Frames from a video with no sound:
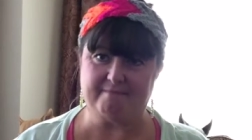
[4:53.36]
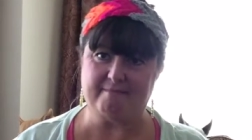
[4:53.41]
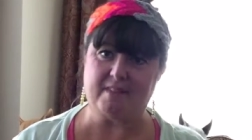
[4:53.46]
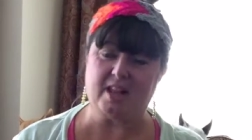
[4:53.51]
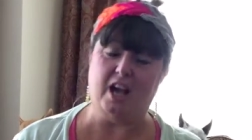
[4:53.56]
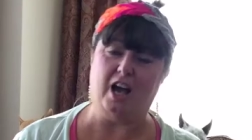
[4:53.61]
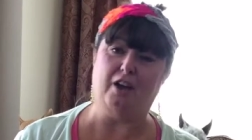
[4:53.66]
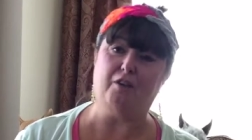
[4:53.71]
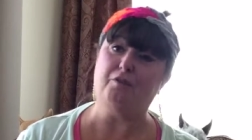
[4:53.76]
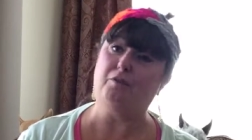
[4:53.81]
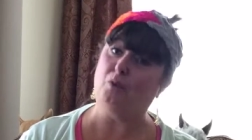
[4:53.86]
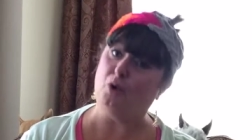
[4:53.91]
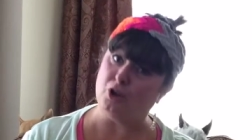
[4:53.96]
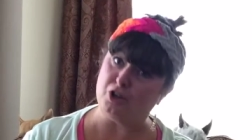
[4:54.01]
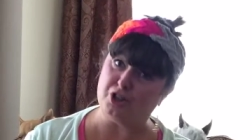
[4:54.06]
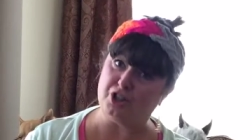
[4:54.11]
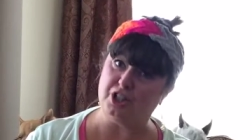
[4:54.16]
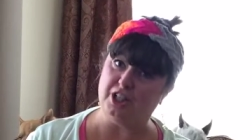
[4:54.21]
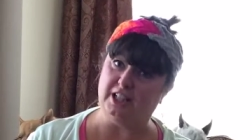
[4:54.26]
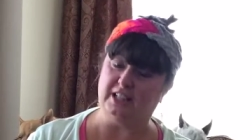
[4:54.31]

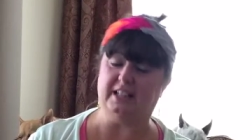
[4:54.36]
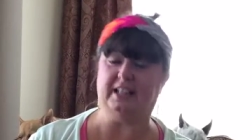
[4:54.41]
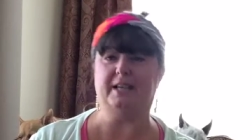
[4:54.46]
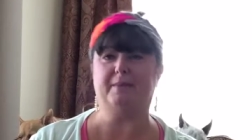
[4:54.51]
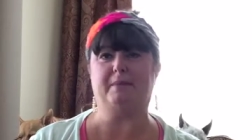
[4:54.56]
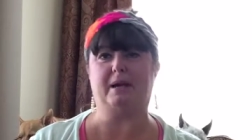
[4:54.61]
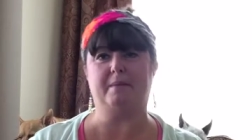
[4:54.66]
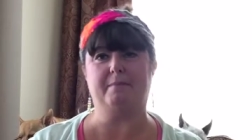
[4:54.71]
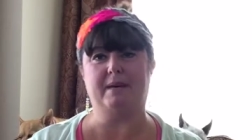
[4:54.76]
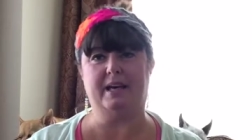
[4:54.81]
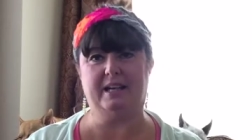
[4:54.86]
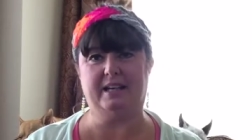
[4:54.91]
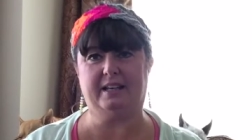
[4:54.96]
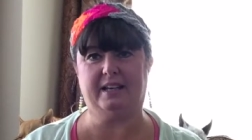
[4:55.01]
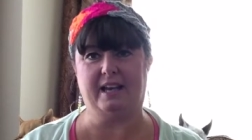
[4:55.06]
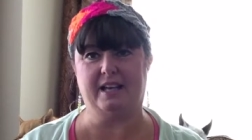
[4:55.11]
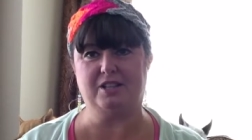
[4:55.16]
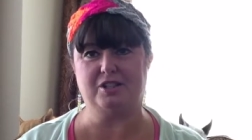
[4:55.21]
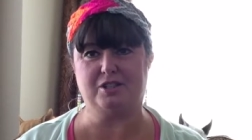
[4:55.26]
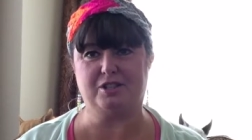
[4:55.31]
unfortunately, my
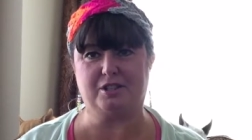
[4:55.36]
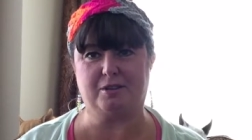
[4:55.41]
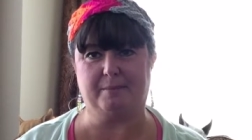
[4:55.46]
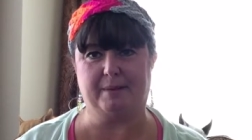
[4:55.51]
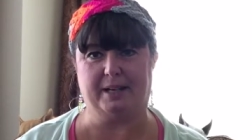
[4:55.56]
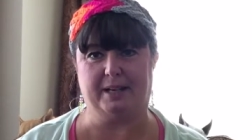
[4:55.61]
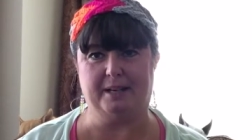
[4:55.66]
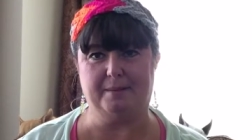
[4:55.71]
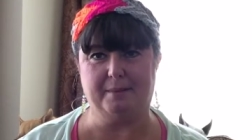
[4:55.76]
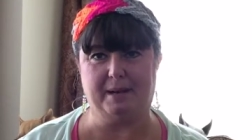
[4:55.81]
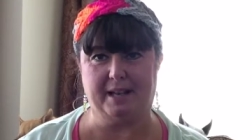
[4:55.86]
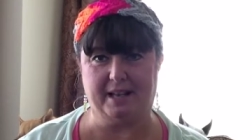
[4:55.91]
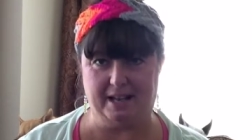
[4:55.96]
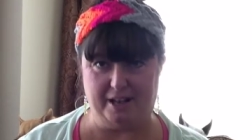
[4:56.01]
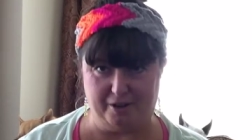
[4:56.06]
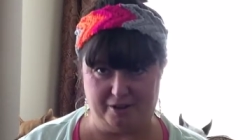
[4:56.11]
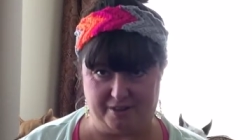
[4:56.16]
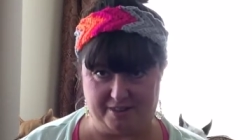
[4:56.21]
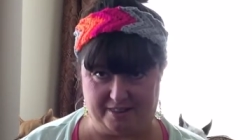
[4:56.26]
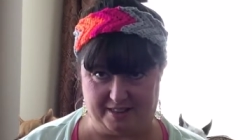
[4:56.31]
medications are making my
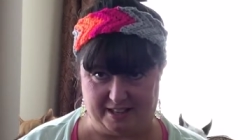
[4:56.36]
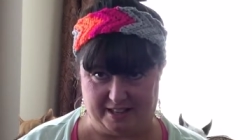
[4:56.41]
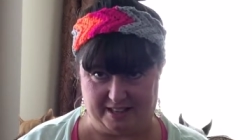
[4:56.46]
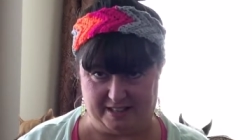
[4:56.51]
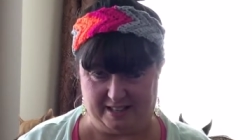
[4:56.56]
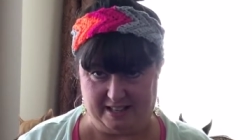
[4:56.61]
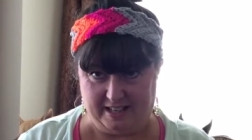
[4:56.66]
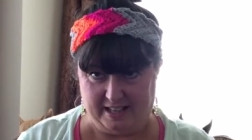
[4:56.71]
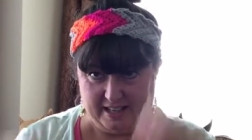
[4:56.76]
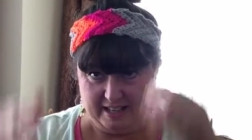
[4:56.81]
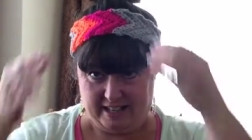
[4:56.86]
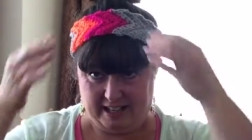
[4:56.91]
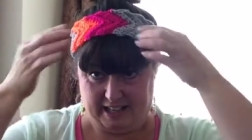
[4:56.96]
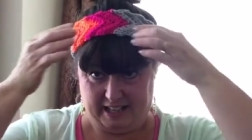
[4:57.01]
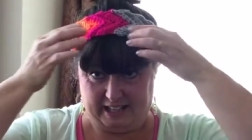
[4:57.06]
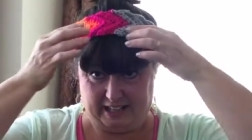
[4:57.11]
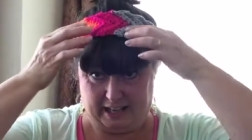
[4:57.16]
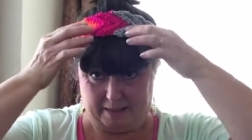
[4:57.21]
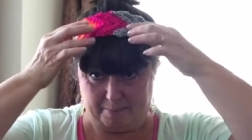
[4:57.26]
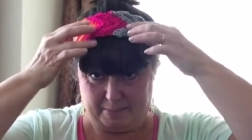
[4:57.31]
hair thin.
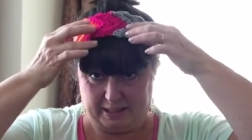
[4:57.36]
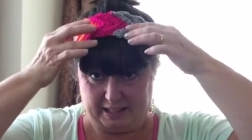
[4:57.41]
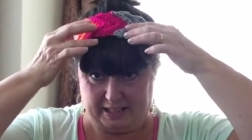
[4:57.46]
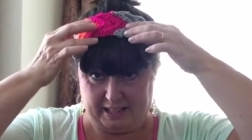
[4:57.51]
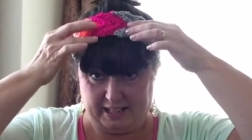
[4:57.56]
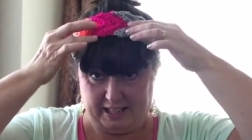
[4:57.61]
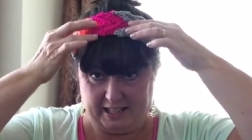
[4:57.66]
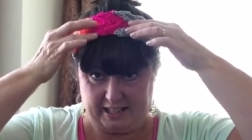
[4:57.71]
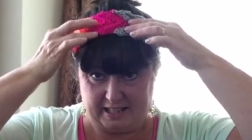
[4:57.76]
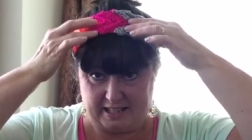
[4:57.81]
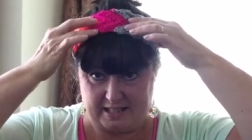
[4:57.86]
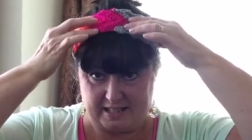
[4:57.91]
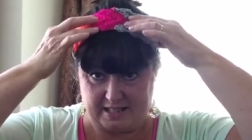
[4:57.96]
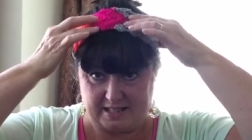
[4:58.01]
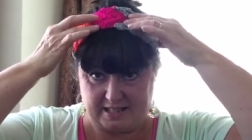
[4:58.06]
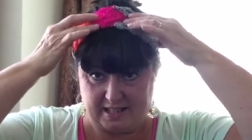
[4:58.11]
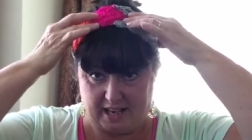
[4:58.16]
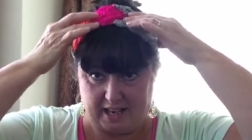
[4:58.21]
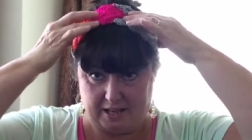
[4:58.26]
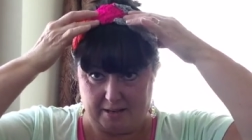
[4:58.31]
And I've been getting
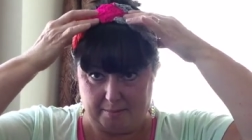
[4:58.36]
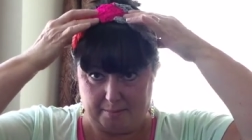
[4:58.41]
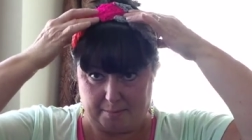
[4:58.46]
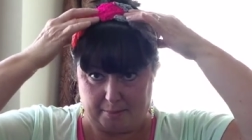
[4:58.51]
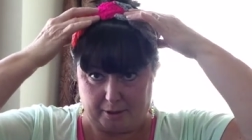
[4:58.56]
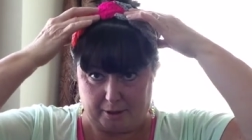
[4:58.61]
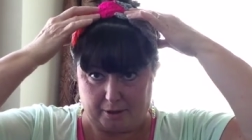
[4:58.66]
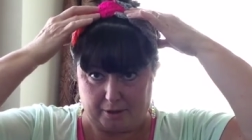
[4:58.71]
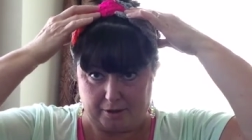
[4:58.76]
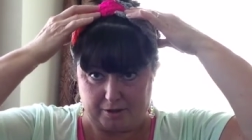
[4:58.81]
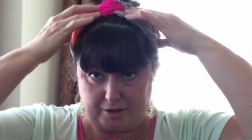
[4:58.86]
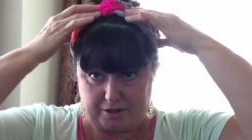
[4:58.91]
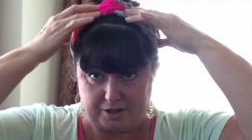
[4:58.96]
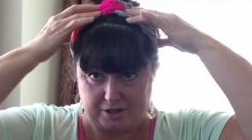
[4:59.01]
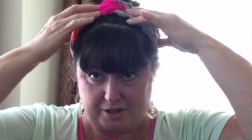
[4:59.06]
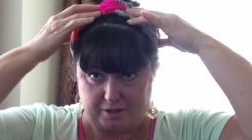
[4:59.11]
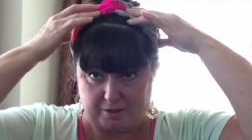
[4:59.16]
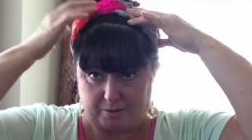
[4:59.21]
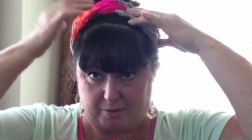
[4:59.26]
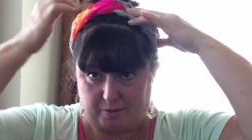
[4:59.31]
sunburnt
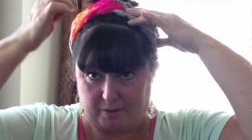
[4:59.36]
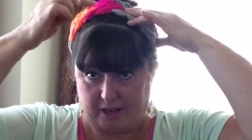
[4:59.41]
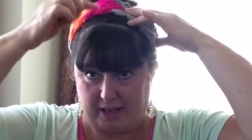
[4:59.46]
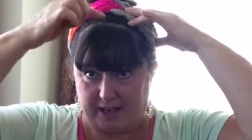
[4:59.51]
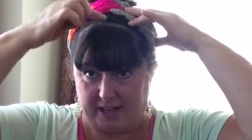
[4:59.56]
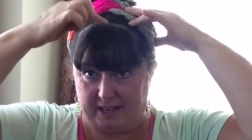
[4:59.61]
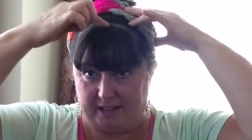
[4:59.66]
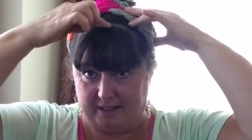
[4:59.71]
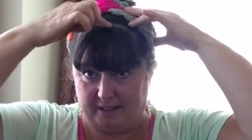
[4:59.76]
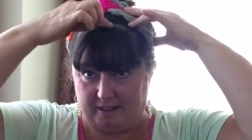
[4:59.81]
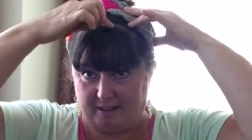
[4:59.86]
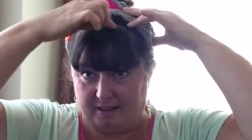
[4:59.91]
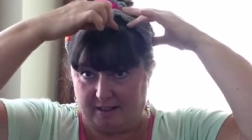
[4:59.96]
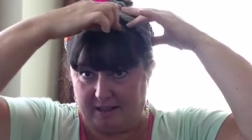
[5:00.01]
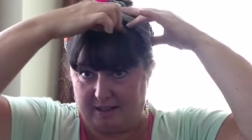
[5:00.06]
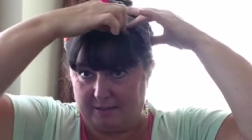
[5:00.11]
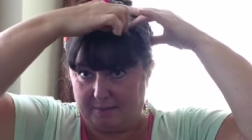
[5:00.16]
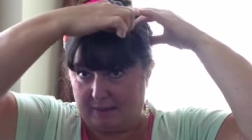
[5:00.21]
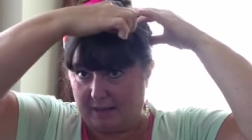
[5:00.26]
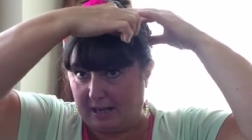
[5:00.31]
right
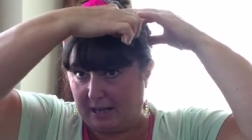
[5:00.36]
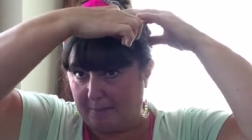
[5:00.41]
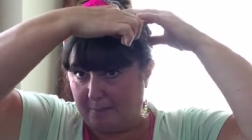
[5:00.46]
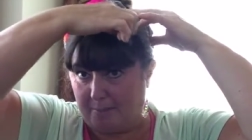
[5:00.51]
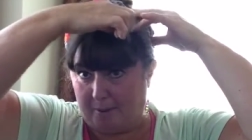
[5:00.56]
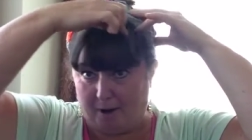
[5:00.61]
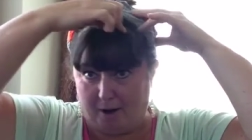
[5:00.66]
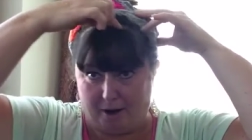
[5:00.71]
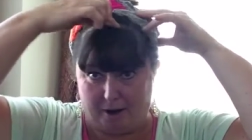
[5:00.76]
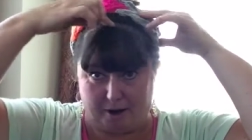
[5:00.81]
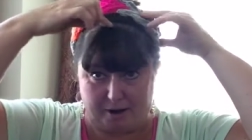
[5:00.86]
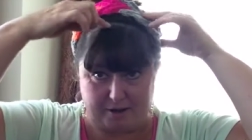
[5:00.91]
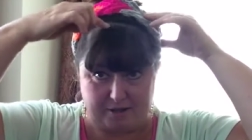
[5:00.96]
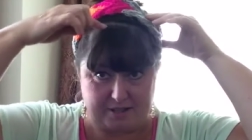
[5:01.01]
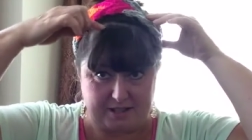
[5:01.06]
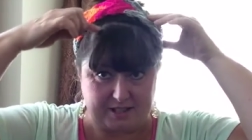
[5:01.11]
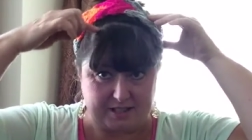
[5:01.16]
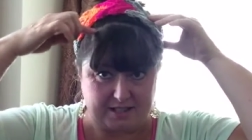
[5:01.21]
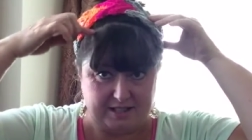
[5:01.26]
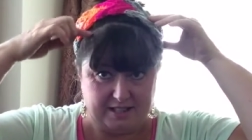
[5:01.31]
on my
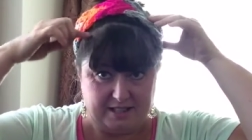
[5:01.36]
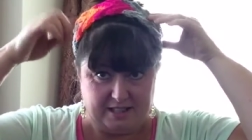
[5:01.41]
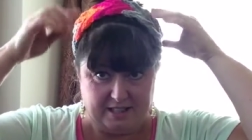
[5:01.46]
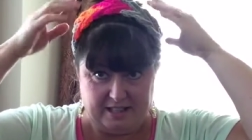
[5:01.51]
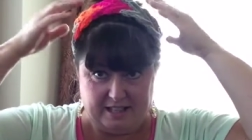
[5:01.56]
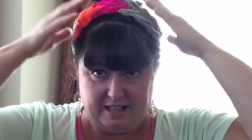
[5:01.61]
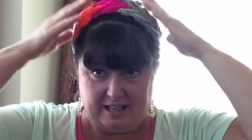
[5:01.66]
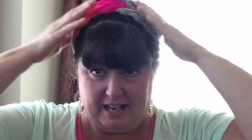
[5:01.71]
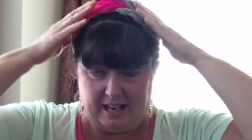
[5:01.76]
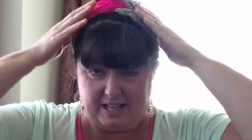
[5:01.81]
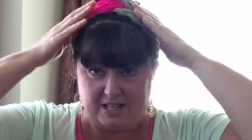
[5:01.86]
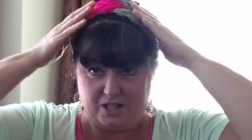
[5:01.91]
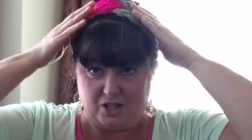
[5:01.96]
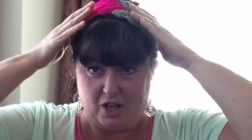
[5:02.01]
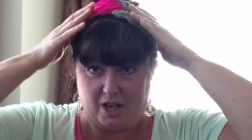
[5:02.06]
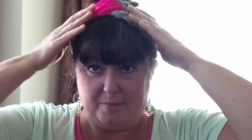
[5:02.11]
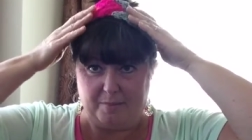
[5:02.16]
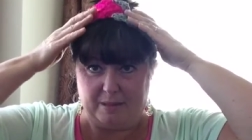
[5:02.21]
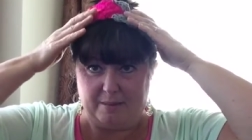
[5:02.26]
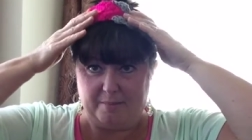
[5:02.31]
part. And so
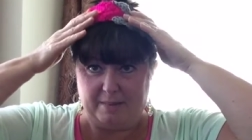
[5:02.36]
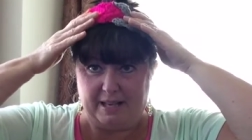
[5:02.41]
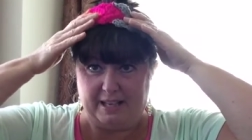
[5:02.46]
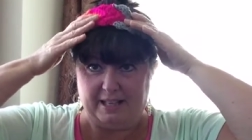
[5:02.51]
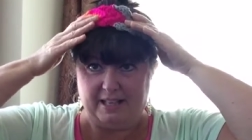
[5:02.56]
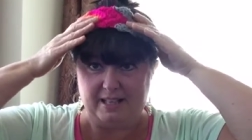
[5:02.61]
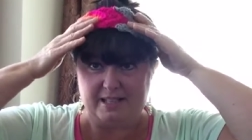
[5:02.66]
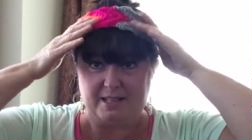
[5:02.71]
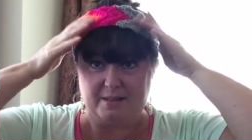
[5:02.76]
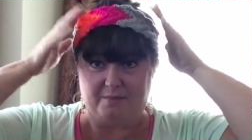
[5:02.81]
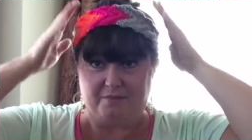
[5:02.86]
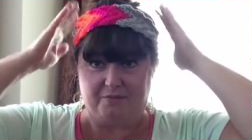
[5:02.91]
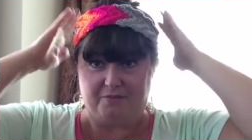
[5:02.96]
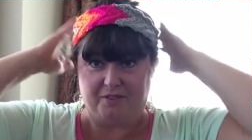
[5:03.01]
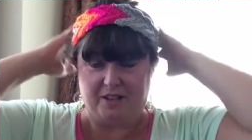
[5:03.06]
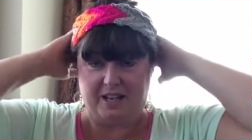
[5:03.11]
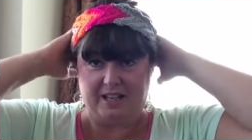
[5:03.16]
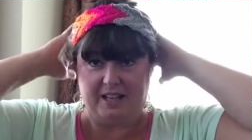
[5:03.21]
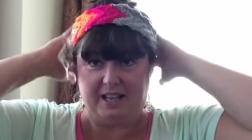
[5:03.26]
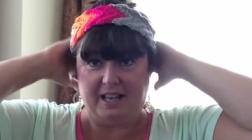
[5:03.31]
I've been making some
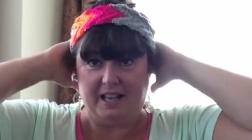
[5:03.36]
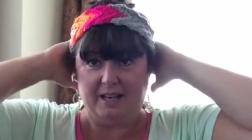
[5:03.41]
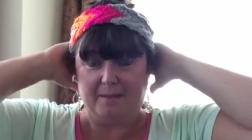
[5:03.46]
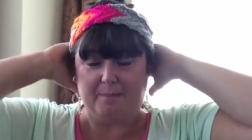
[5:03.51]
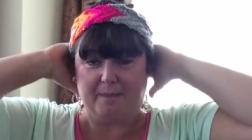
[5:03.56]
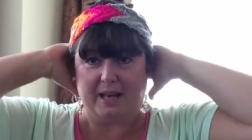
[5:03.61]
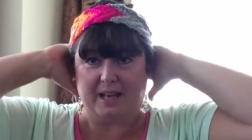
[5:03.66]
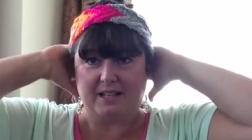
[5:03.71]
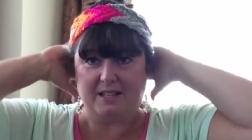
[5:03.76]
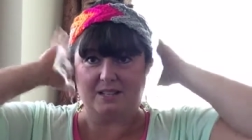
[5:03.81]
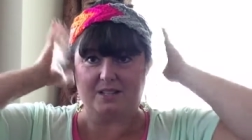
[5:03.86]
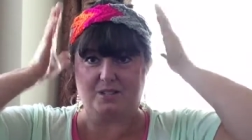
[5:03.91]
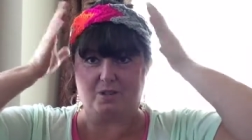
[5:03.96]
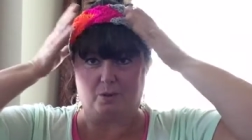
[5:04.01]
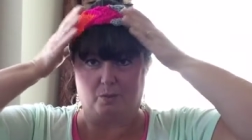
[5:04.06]
fun headbands to